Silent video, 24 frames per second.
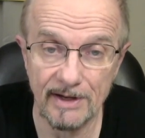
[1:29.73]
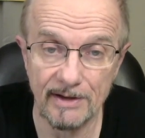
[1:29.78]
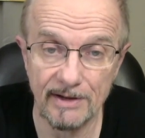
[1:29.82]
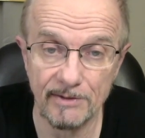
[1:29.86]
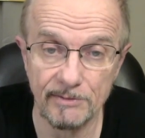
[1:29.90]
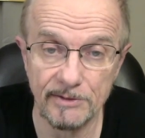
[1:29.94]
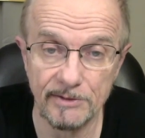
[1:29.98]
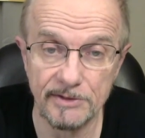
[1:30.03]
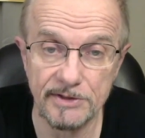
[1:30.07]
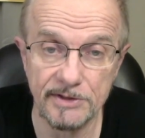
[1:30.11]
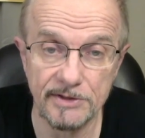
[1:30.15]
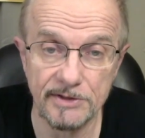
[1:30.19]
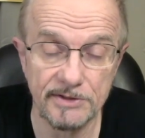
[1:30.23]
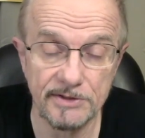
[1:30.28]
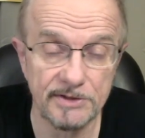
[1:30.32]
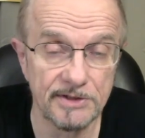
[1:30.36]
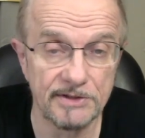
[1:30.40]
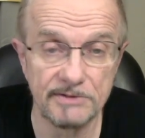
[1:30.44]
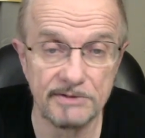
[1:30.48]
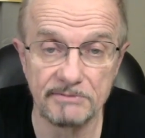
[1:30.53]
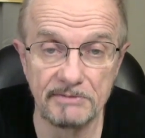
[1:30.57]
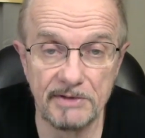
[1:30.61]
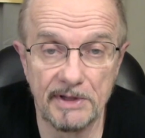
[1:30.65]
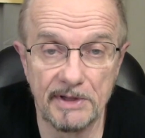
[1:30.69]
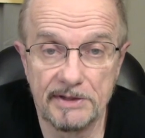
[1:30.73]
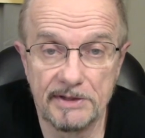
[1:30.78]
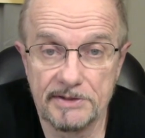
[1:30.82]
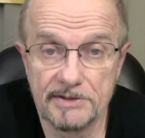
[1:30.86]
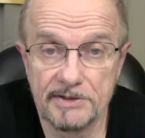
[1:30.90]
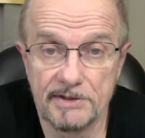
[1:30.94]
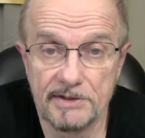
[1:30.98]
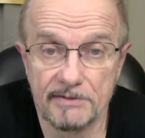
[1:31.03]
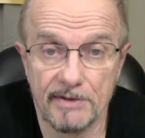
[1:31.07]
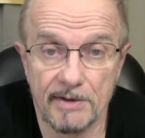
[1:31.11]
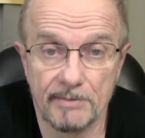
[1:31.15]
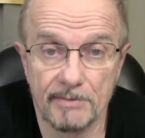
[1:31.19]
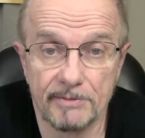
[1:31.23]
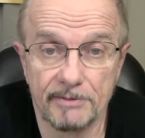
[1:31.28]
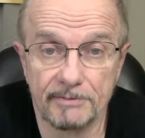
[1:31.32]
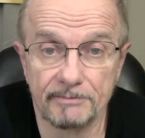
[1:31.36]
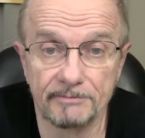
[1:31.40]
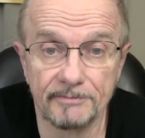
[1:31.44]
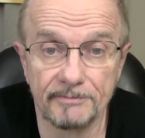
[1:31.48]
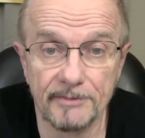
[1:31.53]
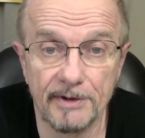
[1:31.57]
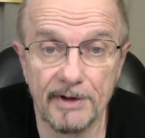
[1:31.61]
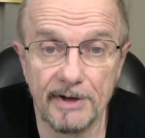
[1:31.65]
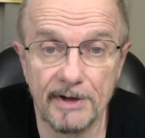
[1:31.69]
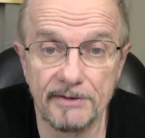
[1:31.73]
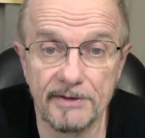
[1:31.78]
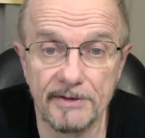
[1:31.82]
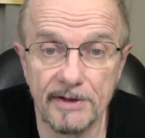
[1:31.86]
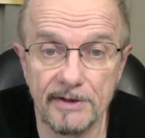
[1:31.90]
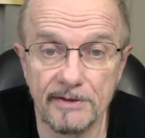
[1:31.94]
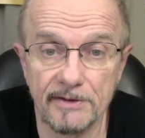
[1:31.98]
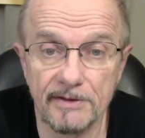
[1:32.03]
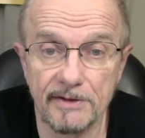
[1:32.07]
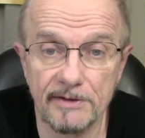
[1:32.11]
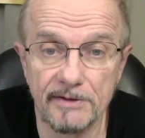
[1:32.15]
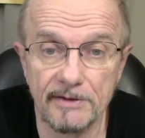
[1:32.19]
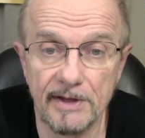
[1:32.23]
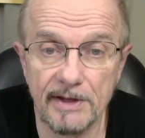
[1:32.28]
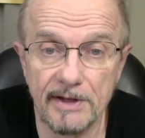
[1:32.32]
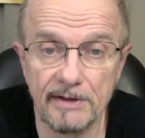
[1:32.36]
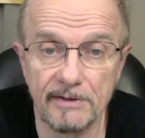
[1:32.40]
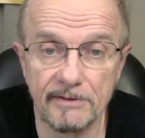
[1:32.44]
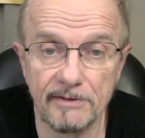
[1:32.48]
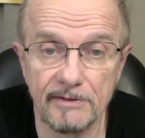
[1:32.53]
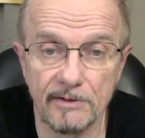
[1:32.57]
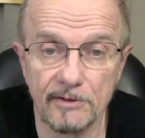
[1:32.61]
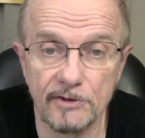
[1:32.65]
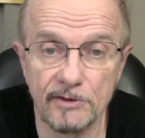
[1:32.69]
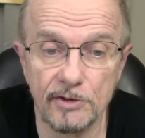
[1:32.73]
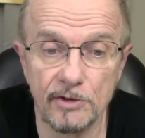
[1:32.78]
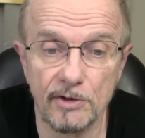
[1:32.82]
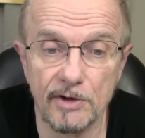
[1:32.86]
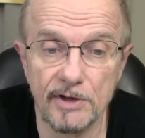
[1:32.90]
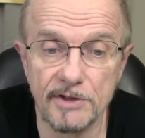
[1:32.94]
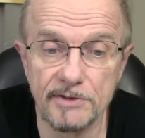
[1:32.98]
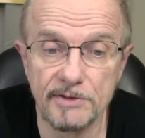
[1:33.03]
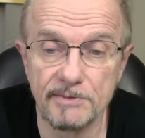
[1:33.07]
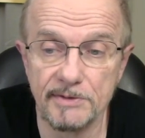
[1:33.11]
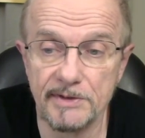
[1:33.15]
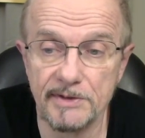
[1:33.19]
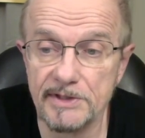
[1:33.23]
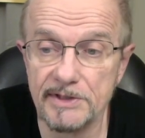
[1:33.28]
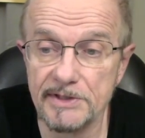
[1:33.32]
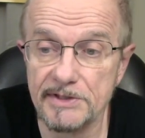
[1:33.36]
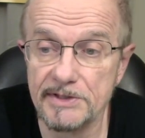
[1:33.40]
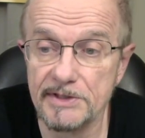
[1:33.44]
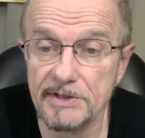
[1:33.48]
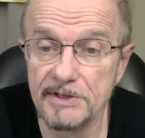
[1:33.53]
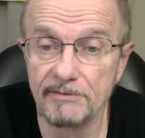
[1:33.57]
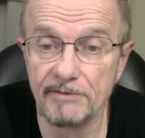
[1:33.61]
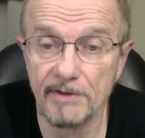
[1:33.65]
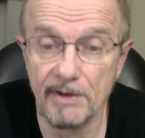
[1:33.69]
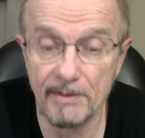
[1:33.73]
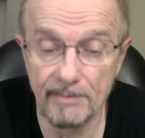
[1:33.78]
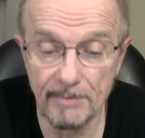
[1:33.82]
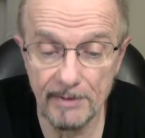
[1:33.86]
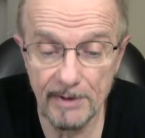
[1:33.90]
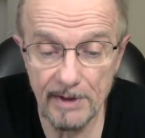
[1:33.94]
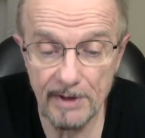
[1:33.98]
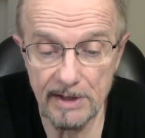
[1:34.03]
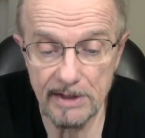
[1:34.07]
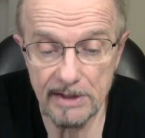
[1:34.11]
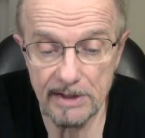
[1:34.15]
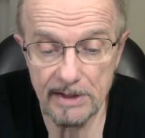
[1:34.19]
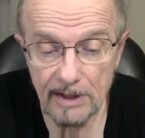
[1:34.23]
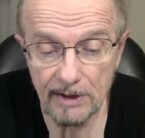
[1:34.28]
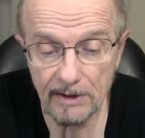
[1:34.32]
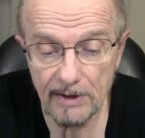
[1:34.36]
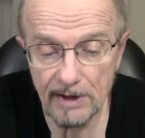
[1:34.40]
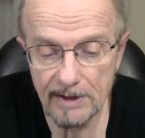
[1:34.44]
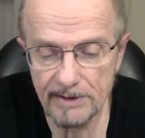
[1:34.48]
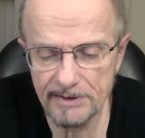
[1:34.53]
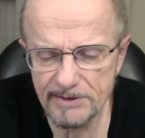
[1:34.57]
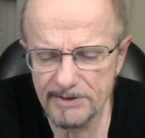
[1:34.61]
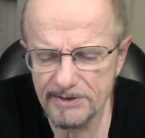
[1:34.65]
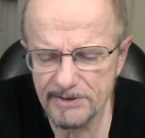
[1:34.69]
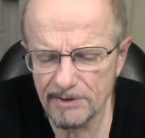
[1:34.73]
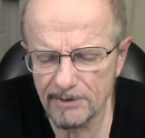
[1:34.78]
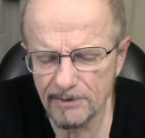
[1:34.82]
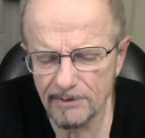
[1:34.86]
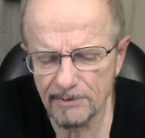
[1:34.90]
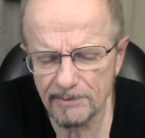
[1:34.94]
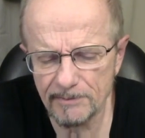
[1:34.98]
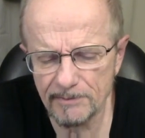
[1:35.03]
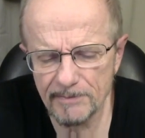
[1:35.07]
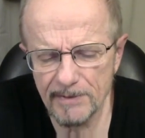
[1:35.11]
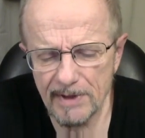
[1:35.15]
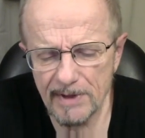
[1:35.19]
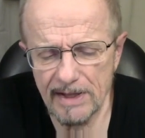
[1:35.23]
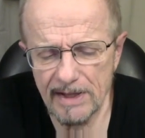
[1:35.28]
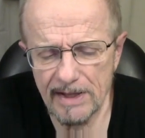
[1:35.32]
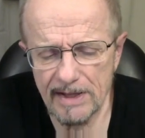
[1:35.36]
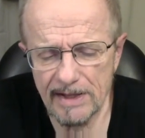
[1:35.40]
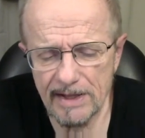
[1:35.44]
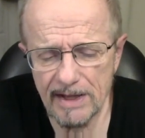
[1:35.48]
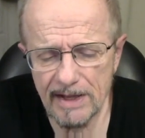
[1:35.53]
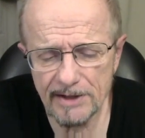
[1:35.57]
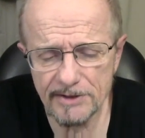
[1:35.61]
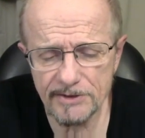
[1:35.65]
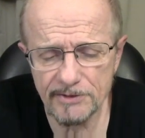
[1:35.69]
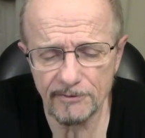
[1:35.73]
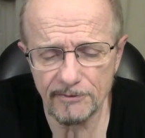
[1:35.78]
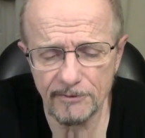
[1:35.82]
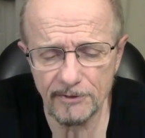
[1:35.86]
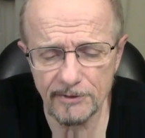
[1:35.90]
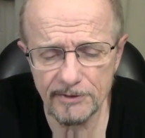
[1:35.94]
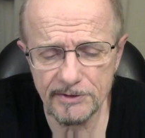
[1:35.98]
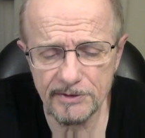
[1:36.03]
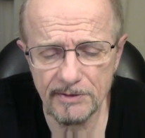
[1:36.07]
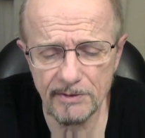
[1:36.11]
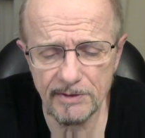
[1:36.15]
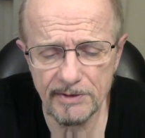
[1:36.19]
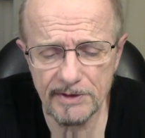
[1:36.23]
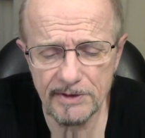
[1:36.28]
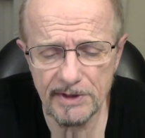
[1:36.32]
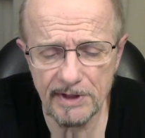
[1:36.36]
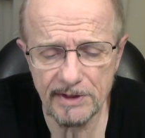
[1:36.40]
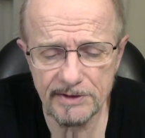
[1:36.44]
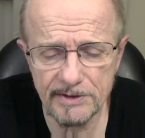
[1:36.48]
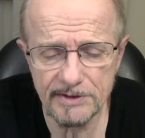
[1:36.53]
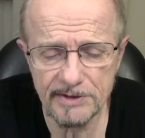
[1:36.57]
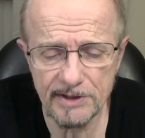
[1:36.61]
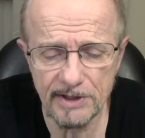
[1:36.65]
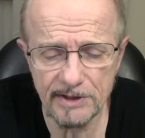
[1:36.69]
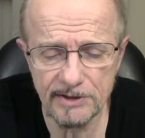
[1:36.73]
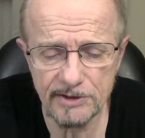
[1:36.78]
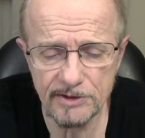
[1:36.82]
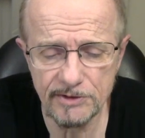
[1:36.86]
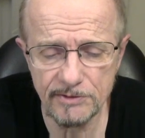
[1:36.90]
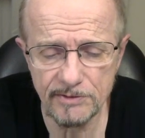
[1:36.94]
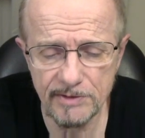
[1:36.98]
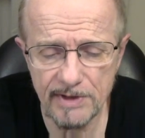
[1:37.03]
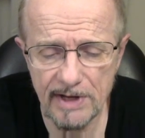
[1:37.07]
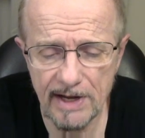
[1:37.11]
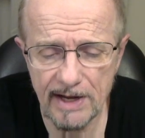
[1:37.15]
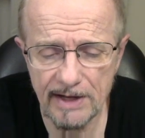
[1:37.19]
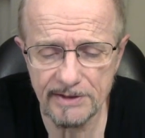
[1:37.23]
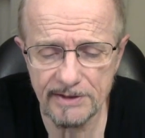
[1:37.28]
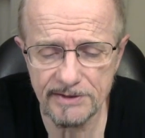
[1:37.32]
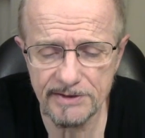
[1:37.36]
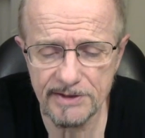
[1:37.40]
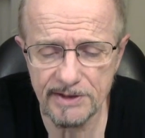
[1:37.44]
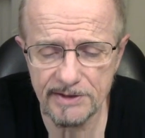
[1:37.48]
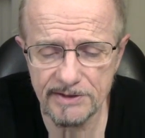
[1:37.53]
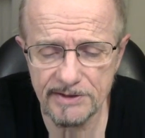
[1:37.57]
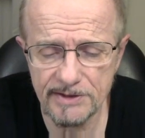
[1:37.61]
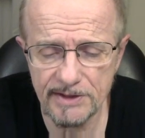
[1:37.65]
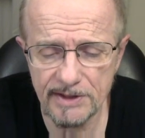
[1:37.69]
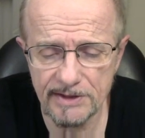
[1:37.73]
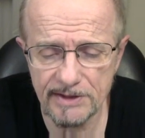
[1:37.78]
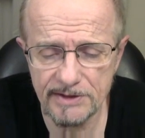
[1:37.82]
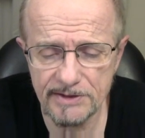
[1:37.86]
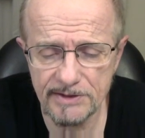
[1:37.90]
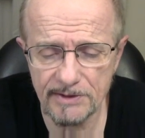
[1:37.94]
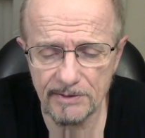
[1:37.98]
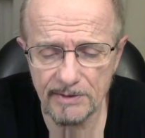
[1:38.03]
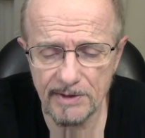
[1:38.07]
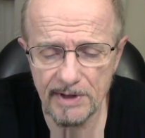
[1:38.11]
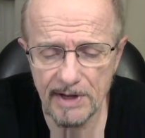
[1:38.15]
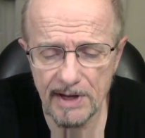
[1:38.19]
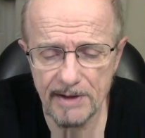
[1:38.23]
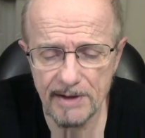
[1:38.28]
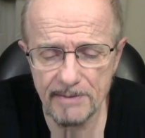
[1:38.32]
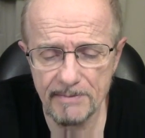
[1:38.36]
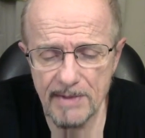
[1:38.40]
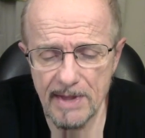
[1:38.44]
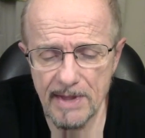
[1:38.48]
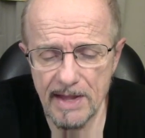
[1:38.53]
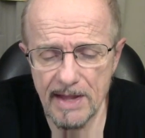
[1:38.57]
which is just, they just give up. All right, they're curious, but they just give up. All right, so, yeah, so 1 Corinthians 2:9 says this, okay?